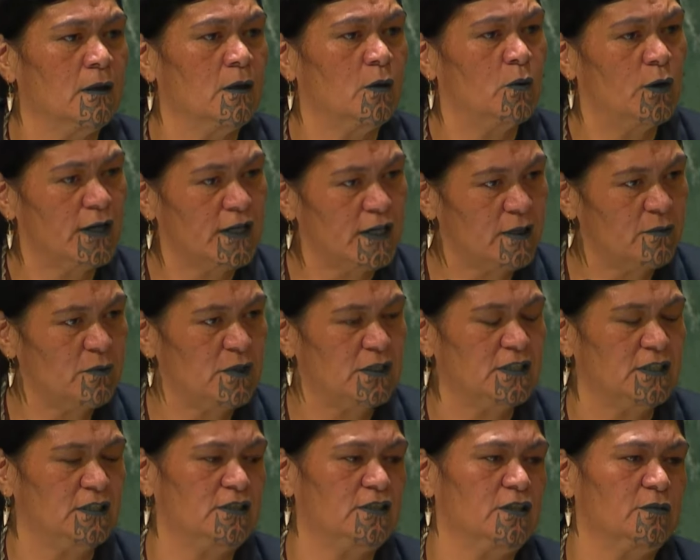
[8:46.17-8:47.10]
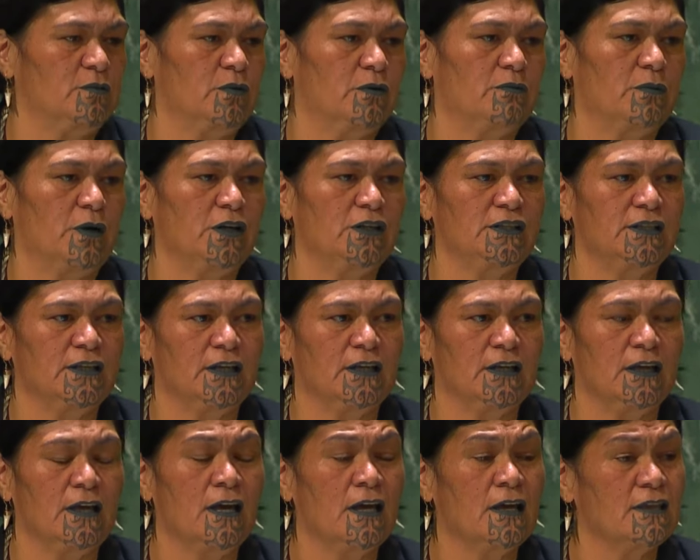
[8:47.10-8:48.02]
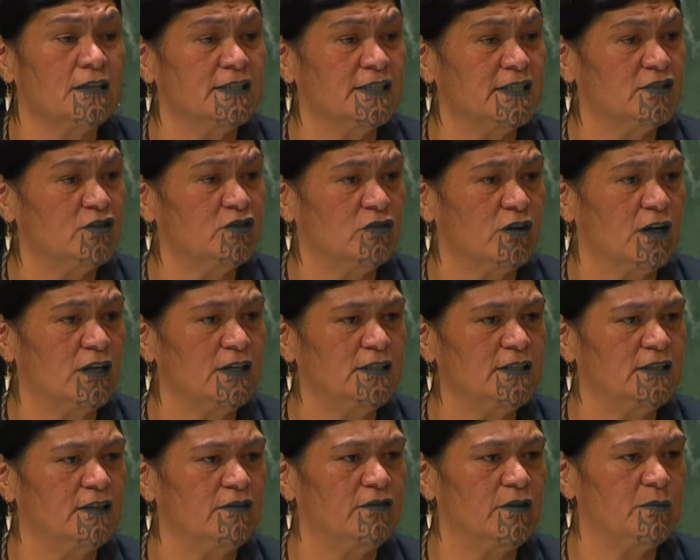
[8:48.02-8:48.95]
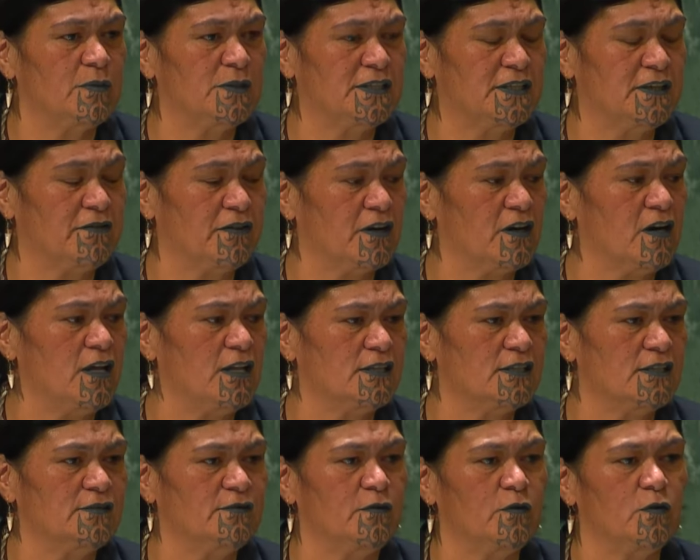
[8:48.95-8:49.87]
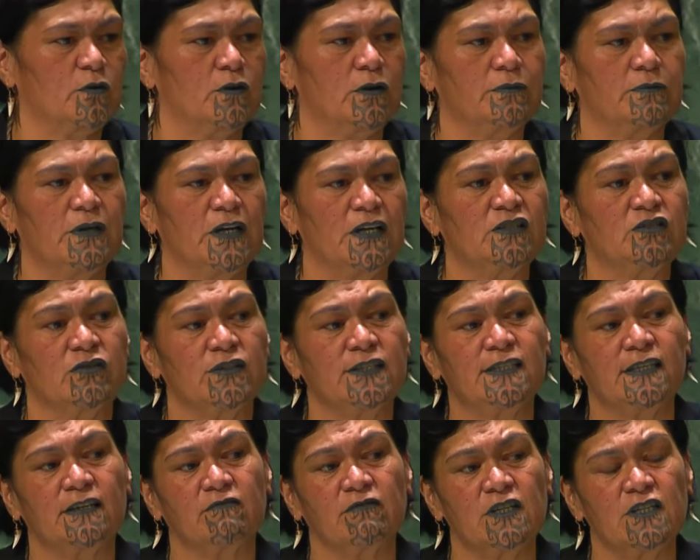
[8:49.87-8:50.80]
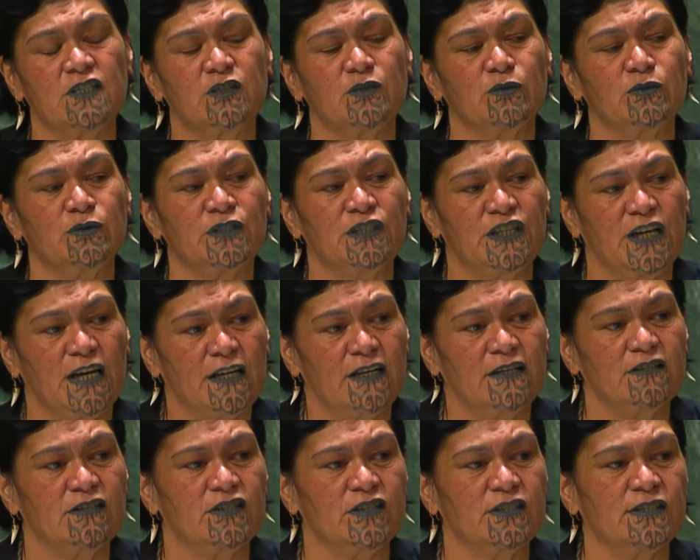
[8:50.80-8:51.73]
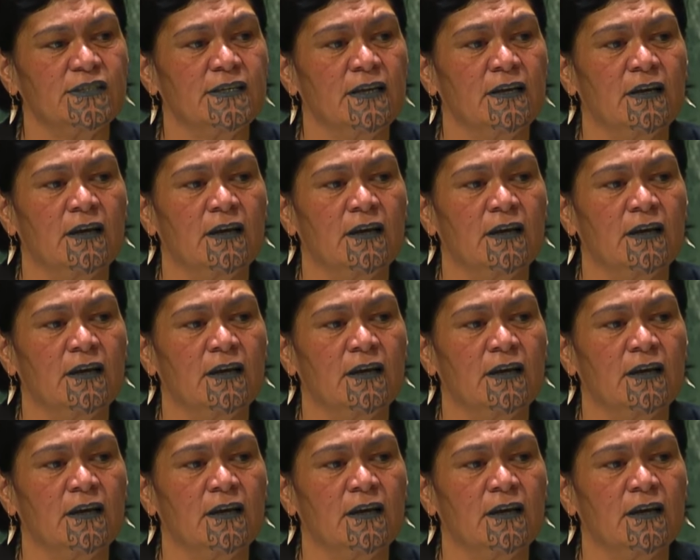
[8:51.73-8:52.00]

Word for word: We're committed to promoting the centrality of the Pacific Islands Forum, addressing regional challenges,